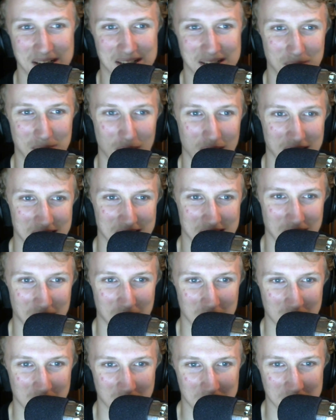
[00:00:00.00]
why he's not going
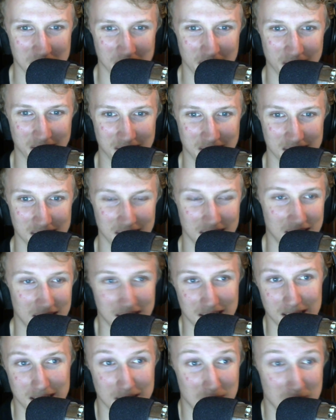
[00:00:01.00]
to resign. He's like,
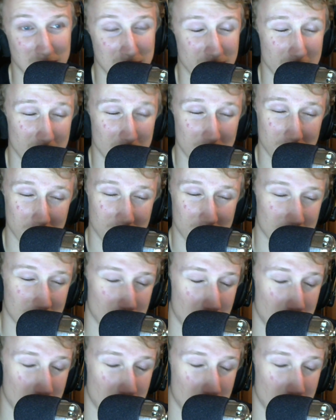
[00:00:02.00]
even if I lose every